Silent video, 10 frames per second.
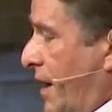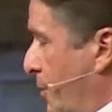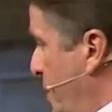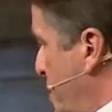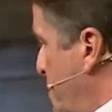And
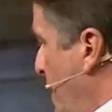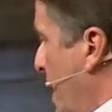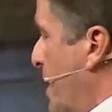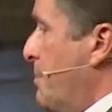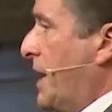we just
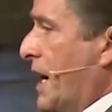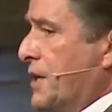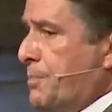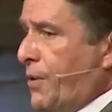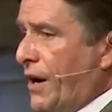met and began
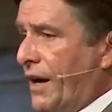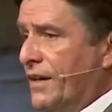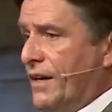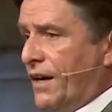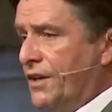to pray.
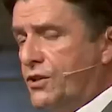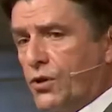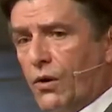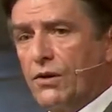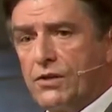And He
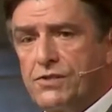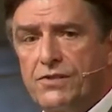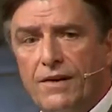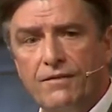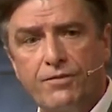told us
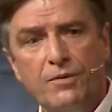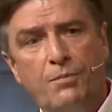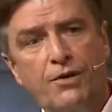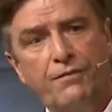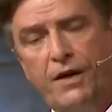from the
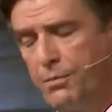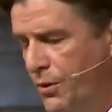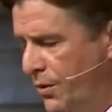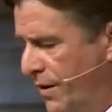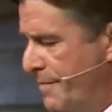book of
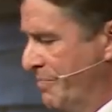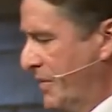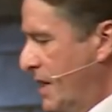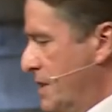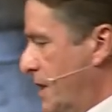Hebrews
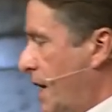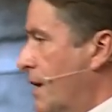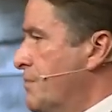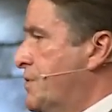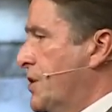to
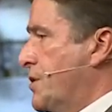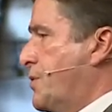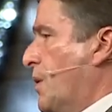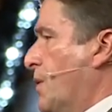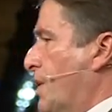come to the
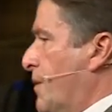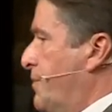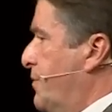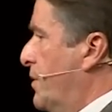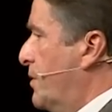throne of
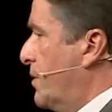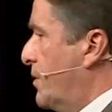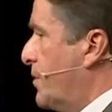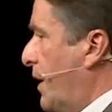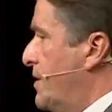
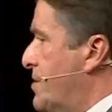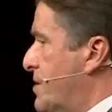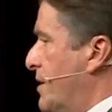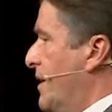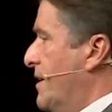
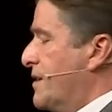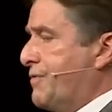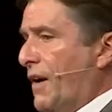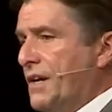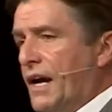grace to
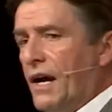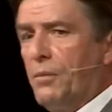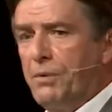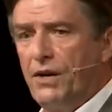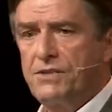find
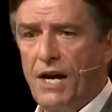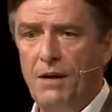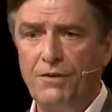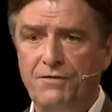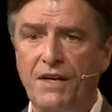help in our
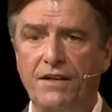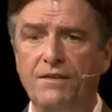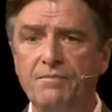time of need.